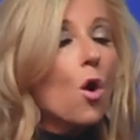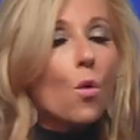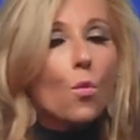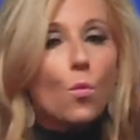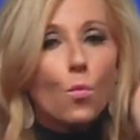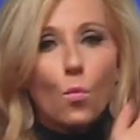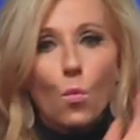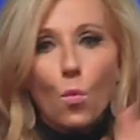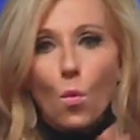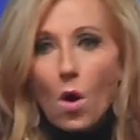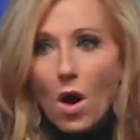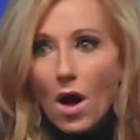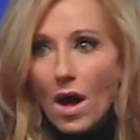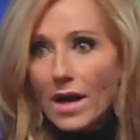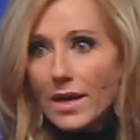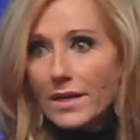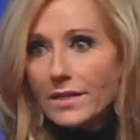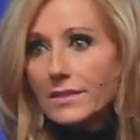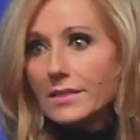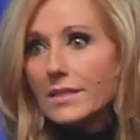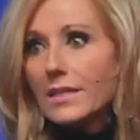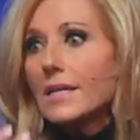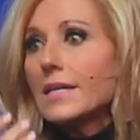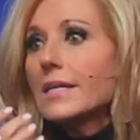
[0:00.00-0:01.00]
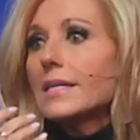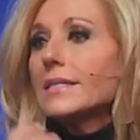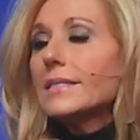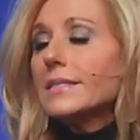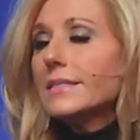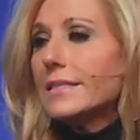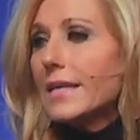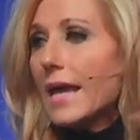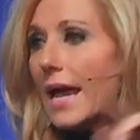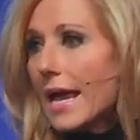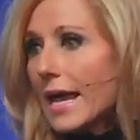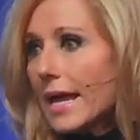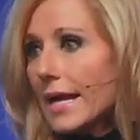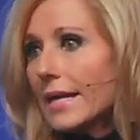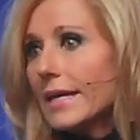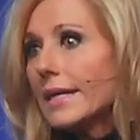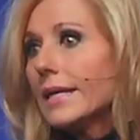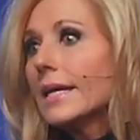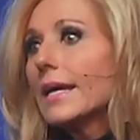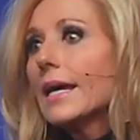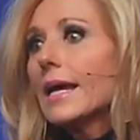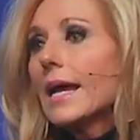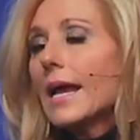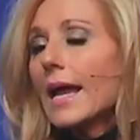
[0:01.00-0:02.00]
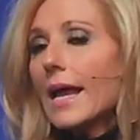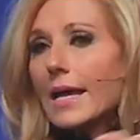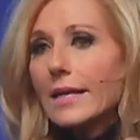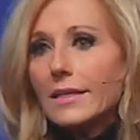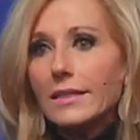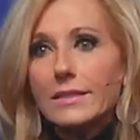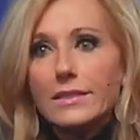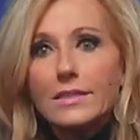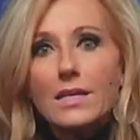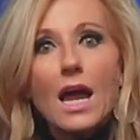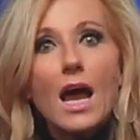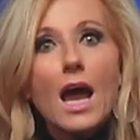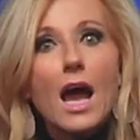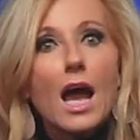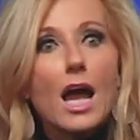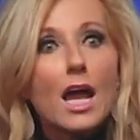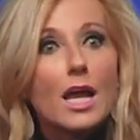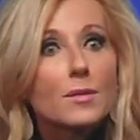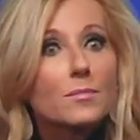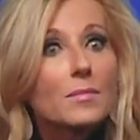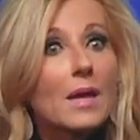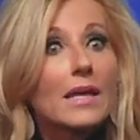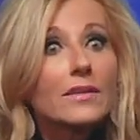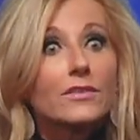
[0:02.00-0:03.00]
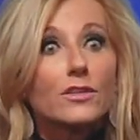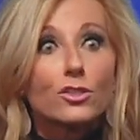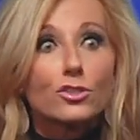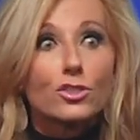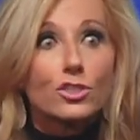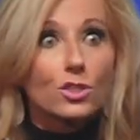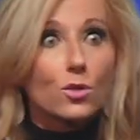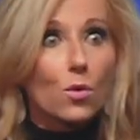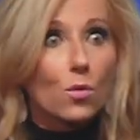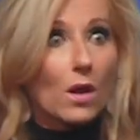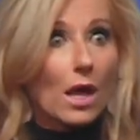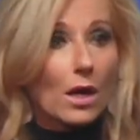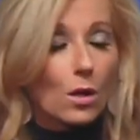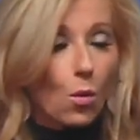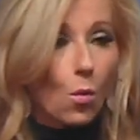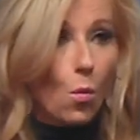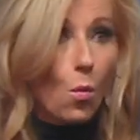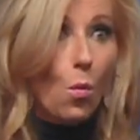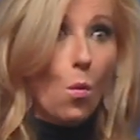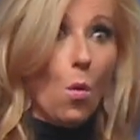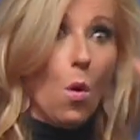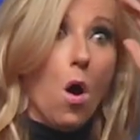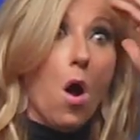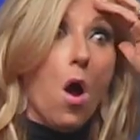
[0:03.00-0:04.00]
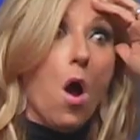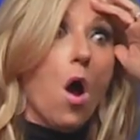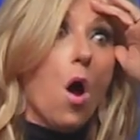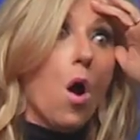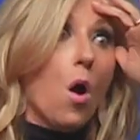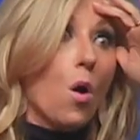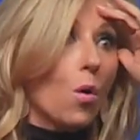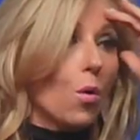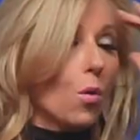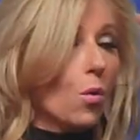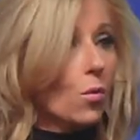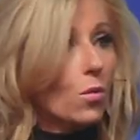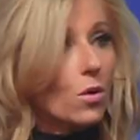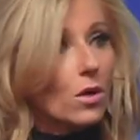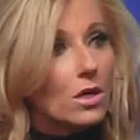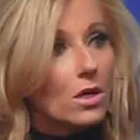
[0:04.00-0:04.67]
one day at a time. And they're just going like, whoa,